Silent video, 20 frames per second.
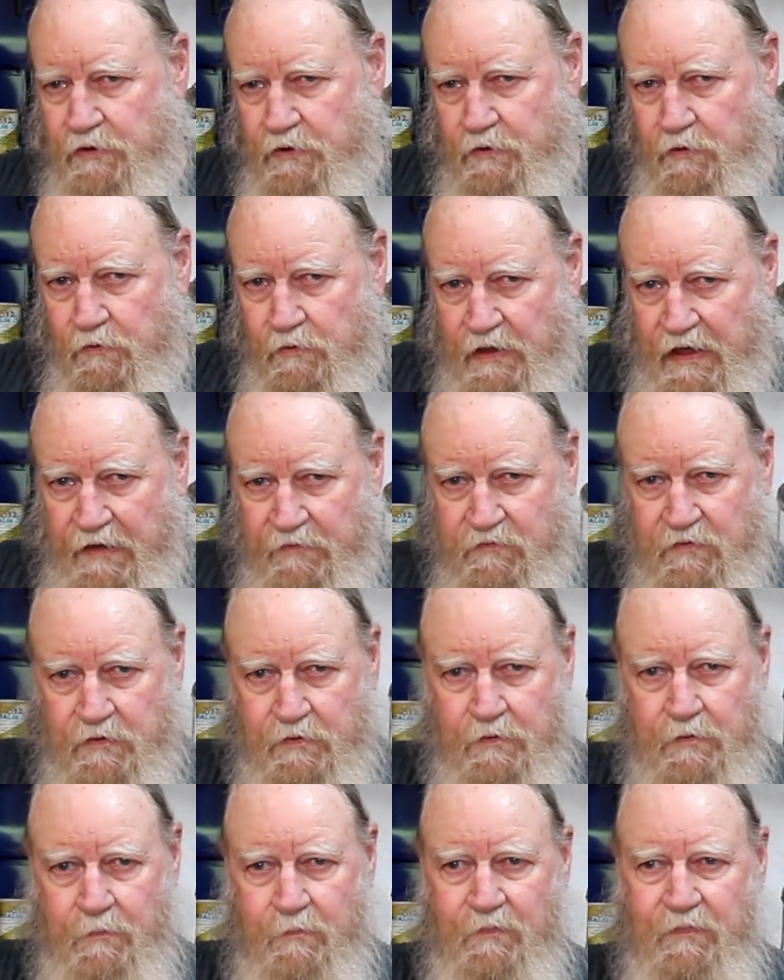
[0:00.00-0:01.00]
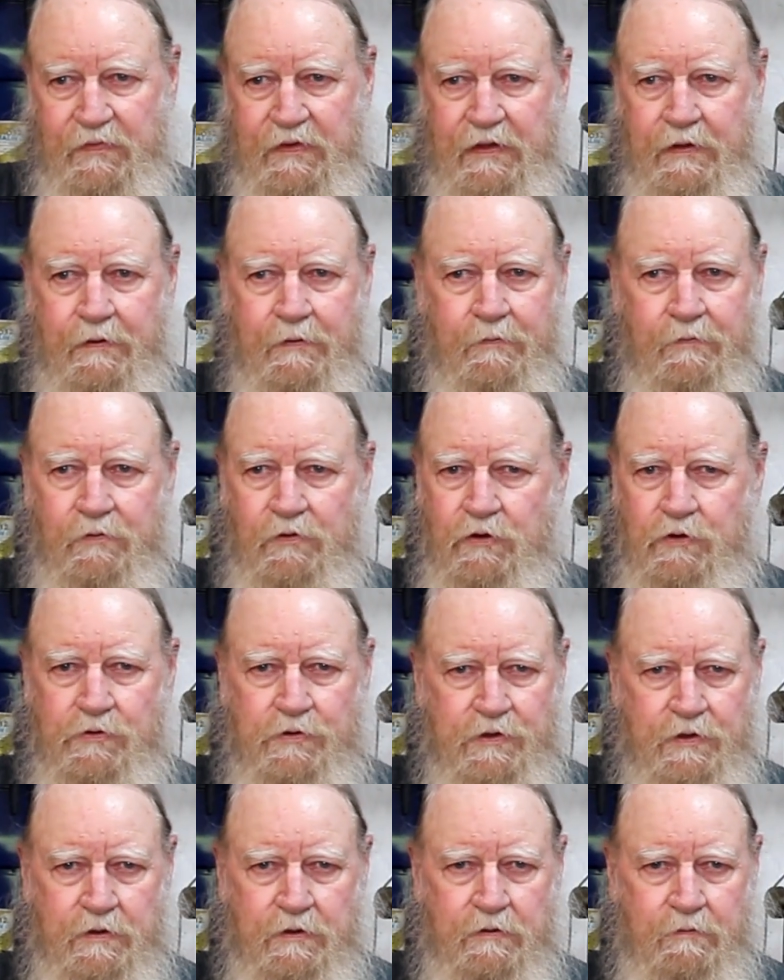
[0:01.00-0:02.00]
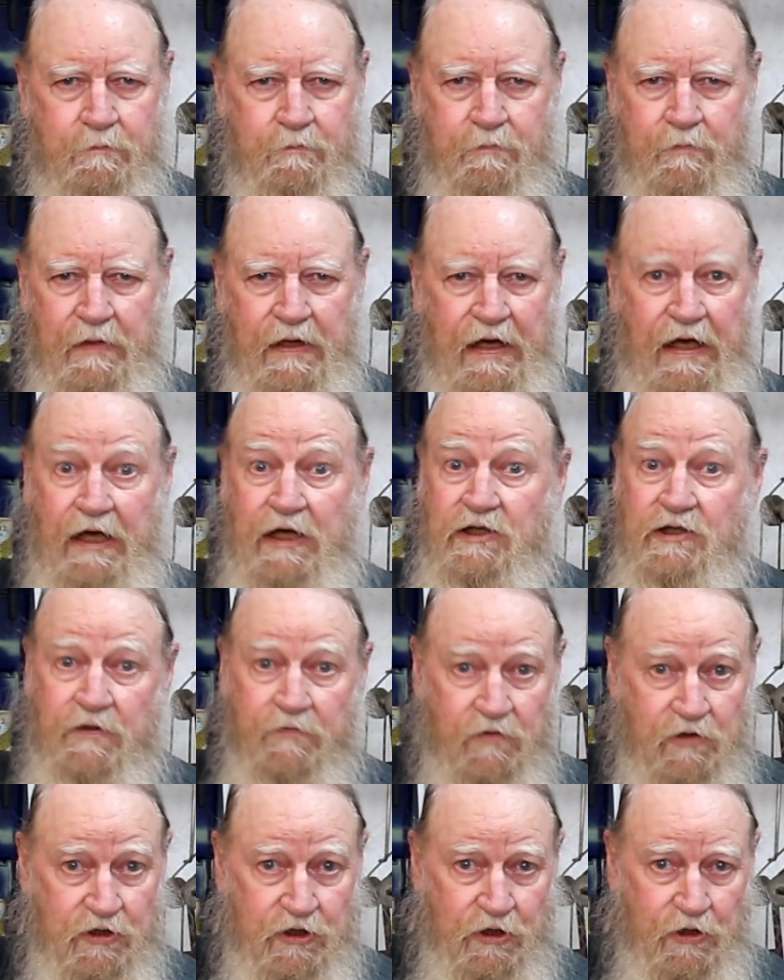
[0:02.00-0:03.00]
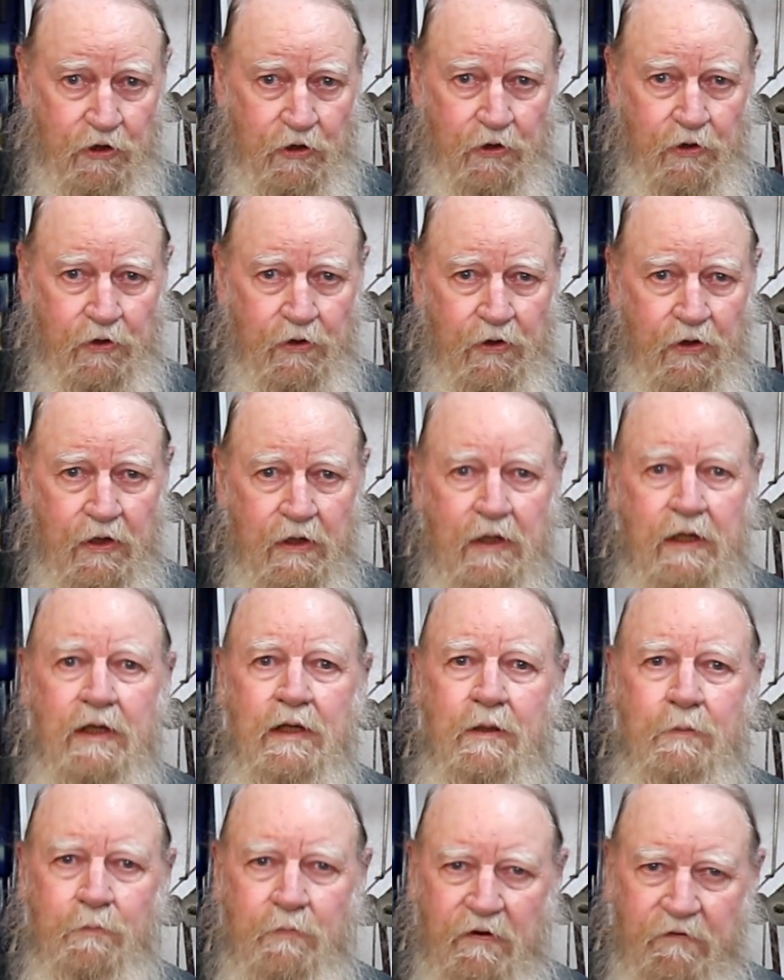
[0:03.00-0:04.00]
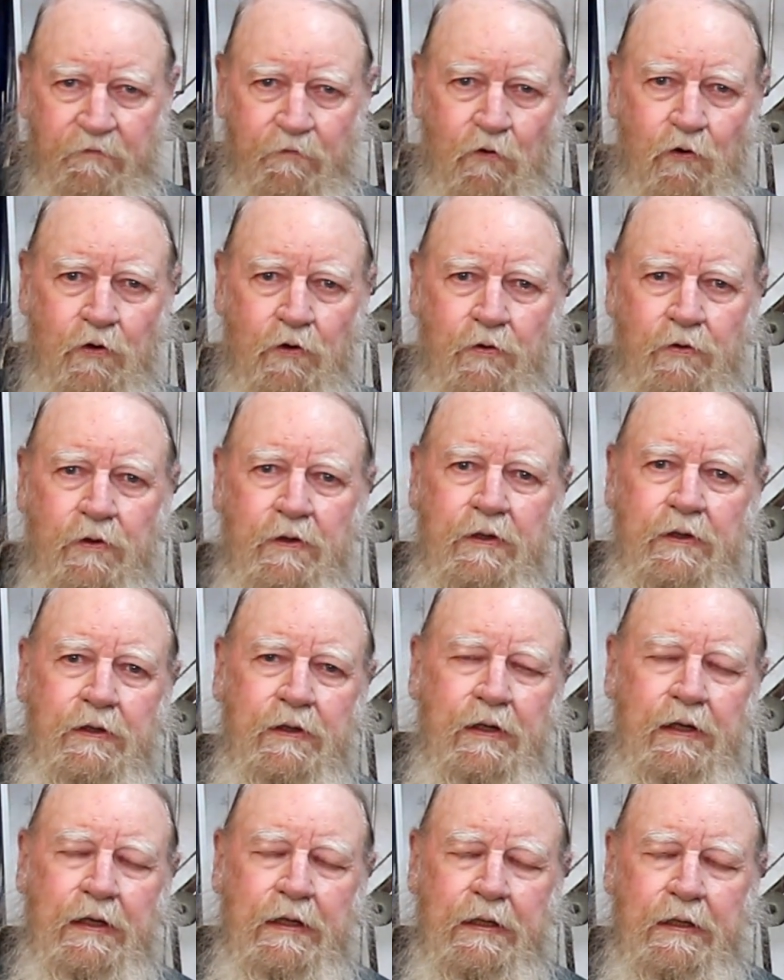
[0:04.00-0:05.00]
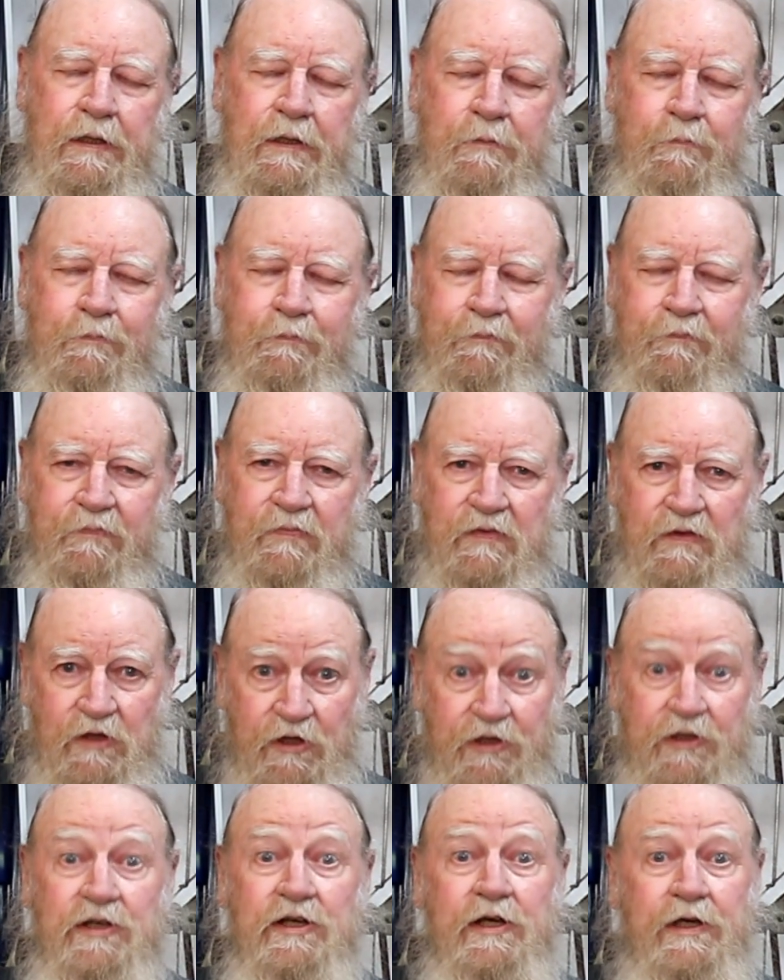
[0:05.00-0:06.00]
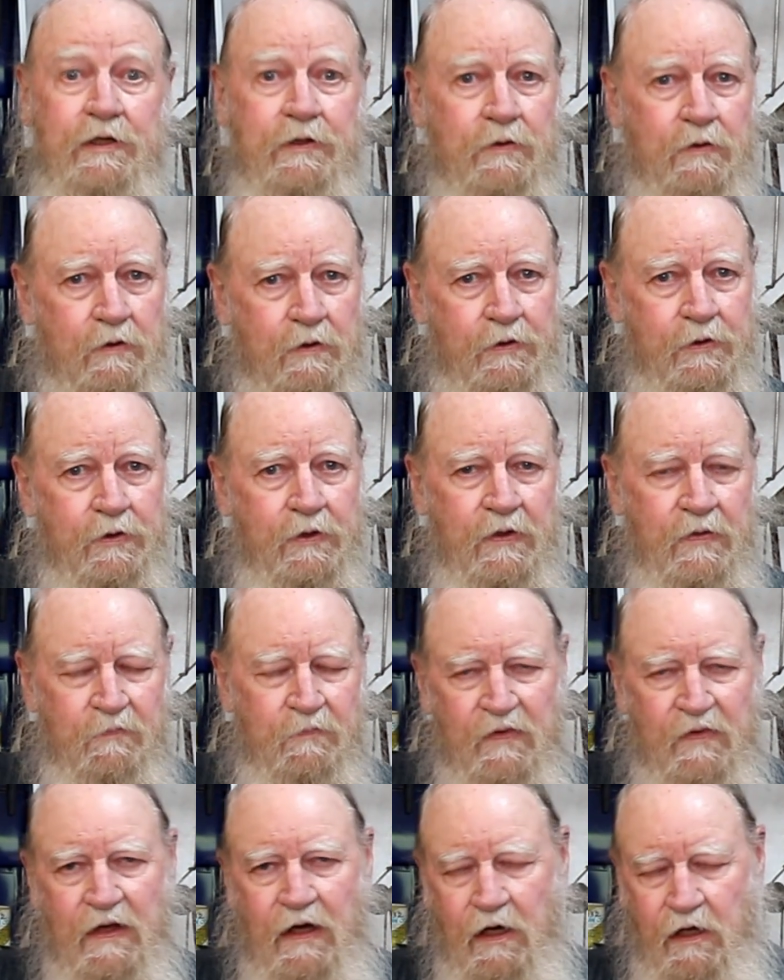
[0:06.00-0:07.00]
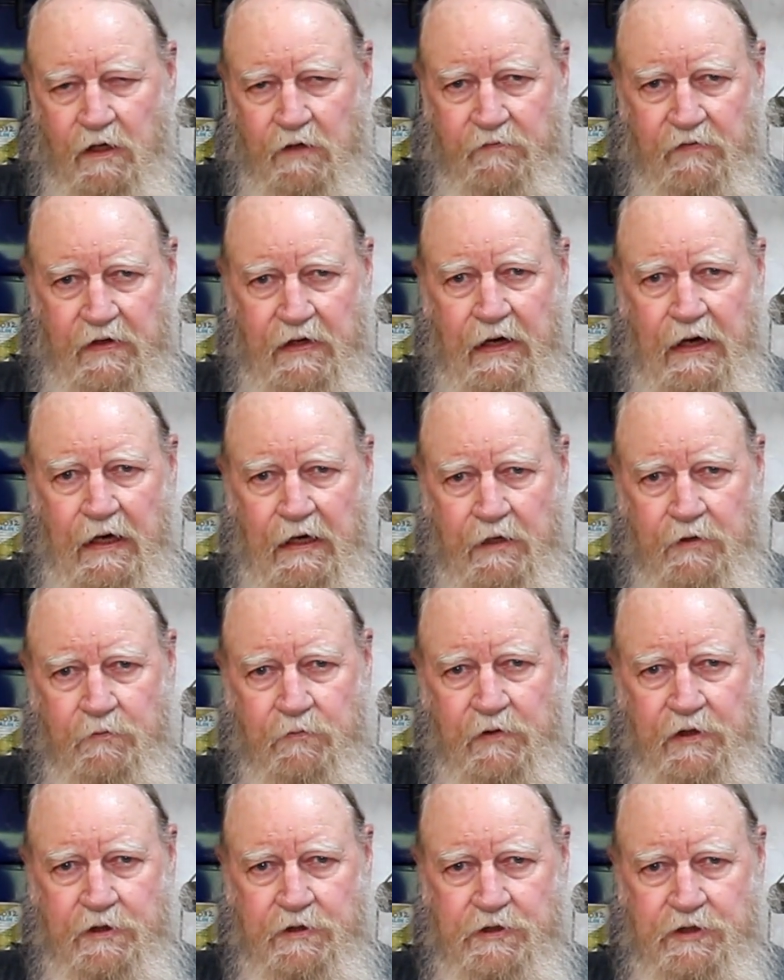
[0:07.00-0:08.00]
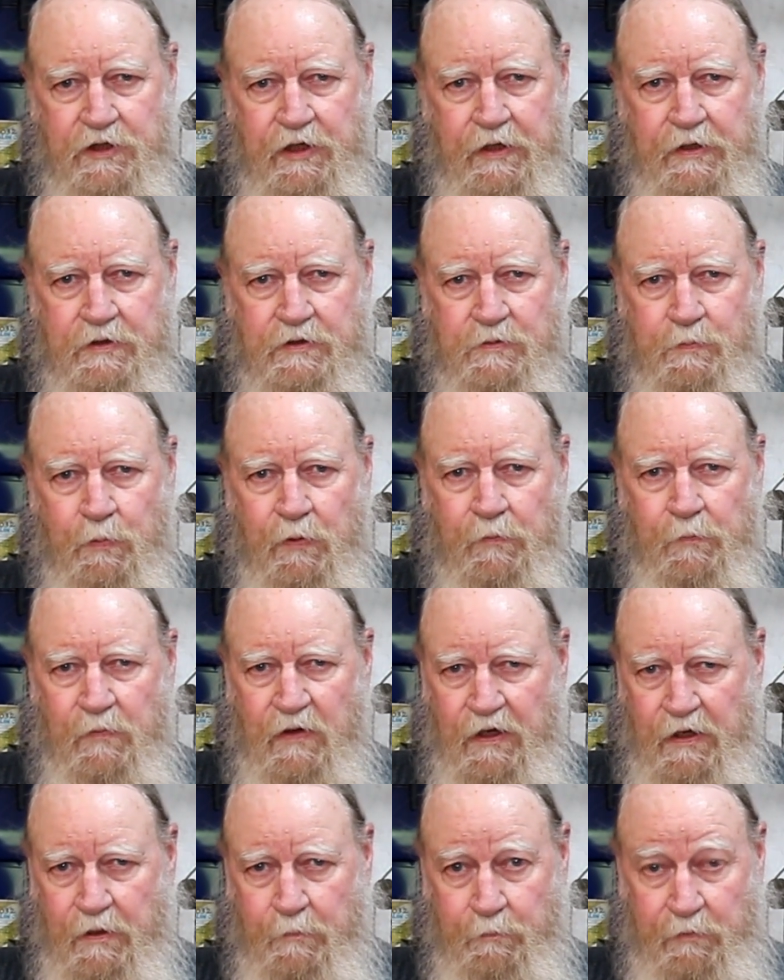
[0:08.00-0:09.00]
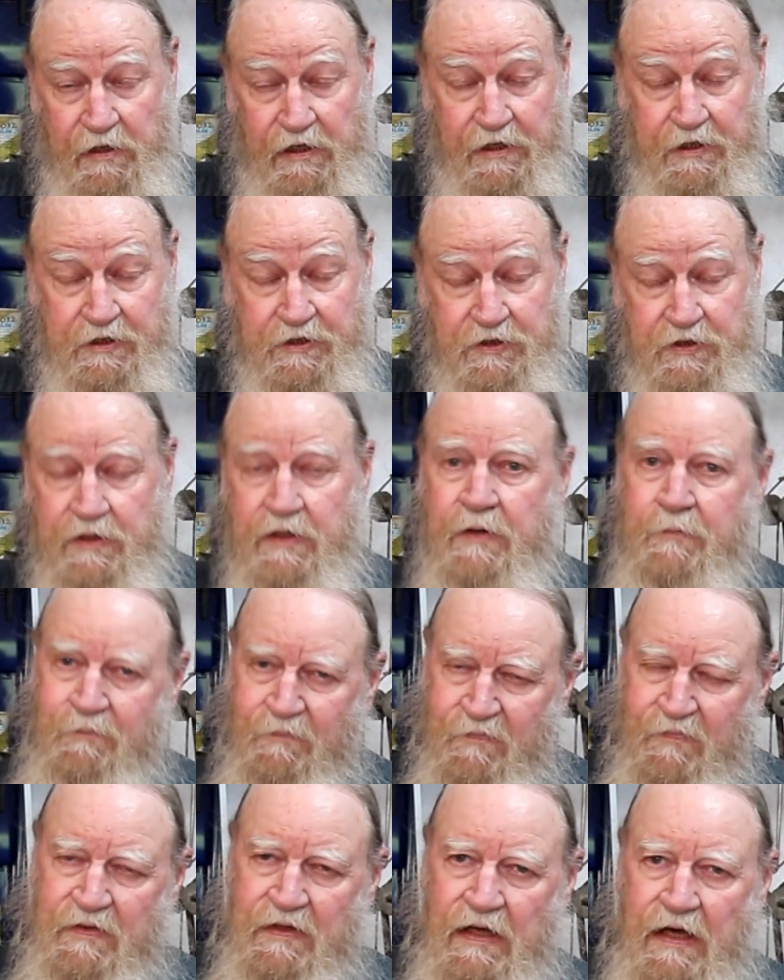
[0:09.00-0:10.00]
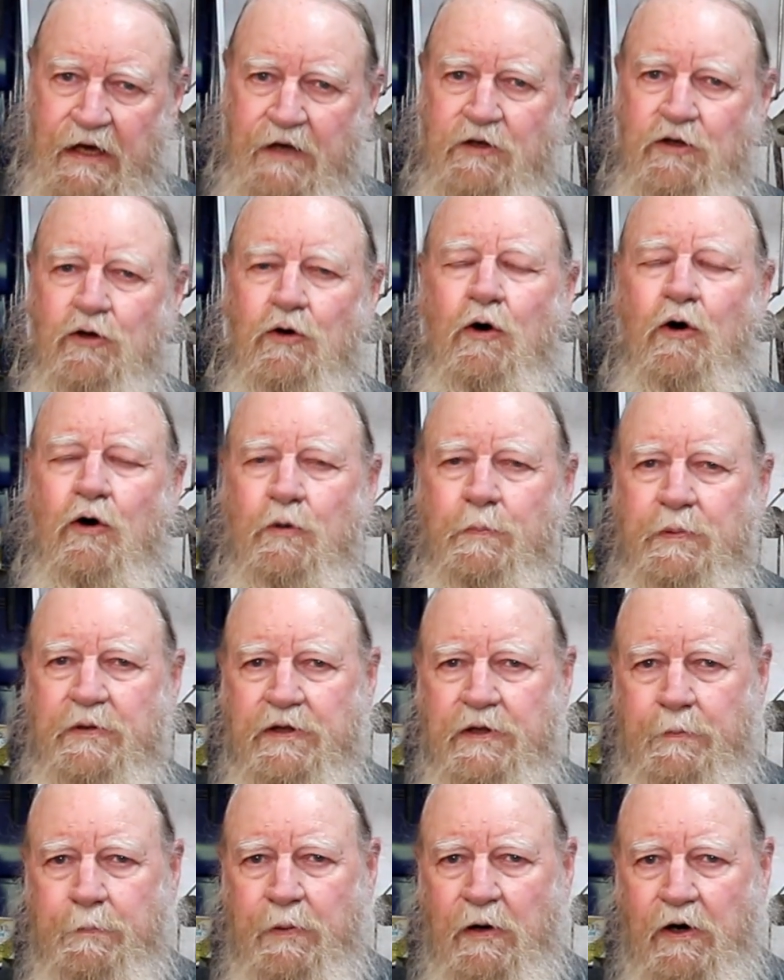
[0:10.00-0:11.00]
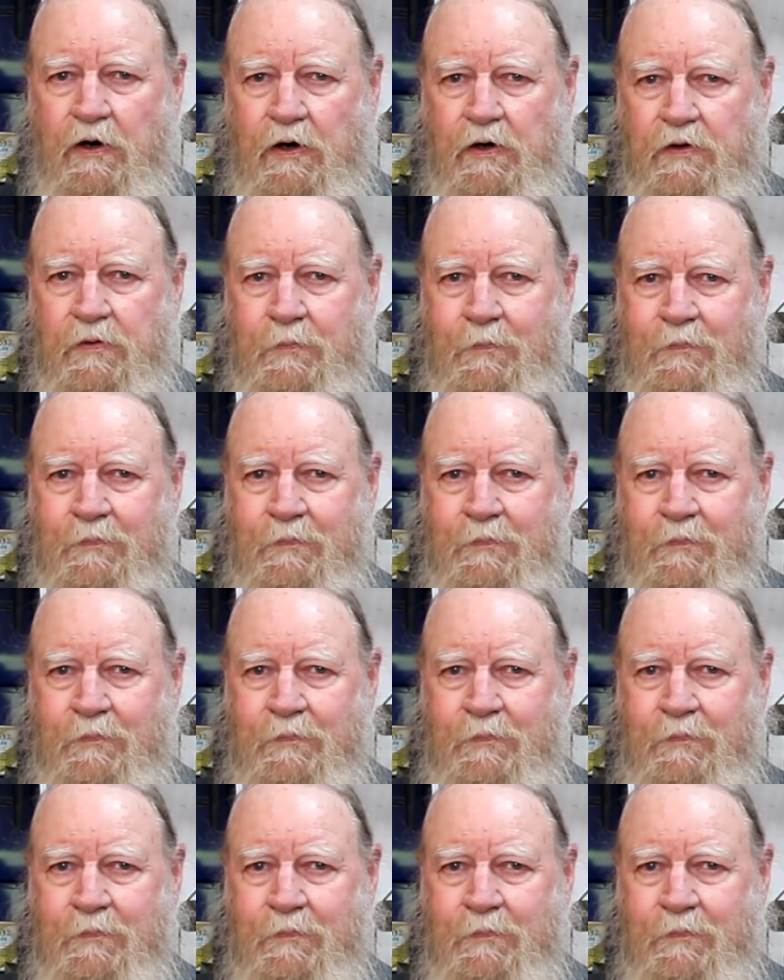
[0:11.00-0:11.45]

You don't have to use an eighth of a turn before the yield of the Allen wrench takes place and you open the part